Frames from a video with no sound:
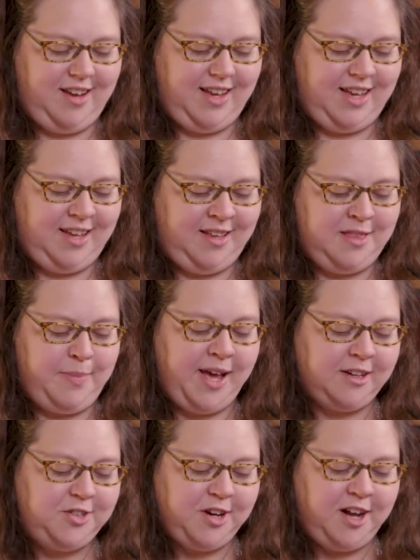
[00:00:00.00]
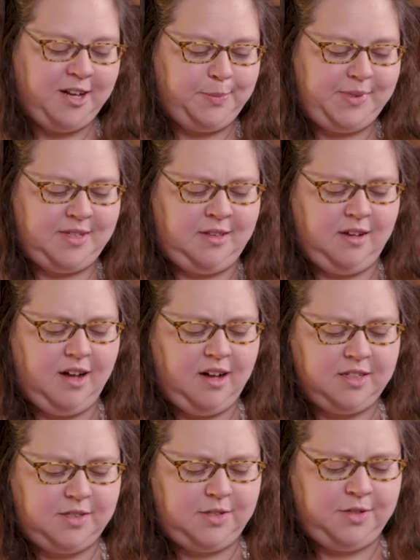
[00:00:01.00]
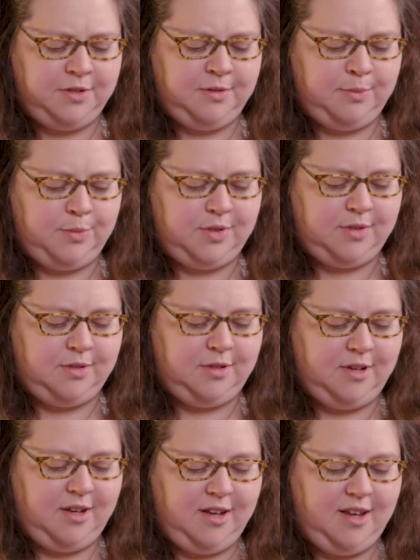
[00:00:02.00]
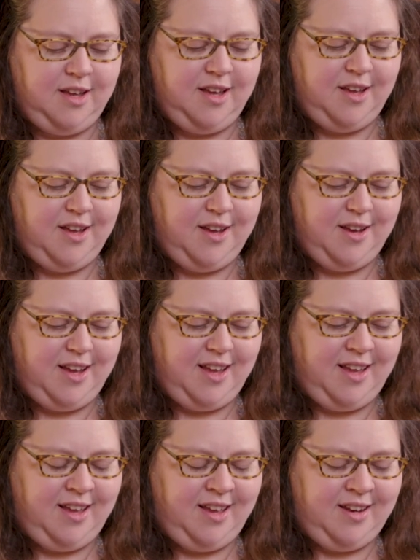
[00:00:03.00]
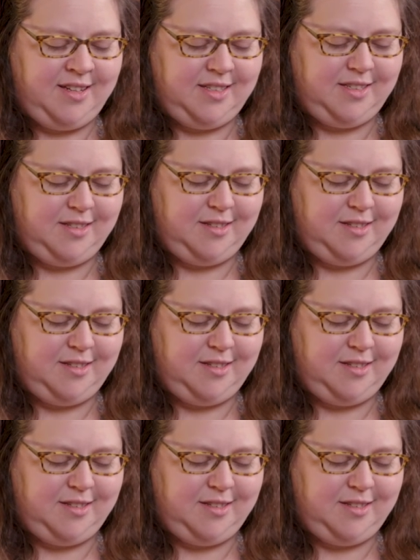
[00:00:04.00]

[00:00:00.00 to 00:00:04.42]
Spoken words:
in the backdrops and the costumes, and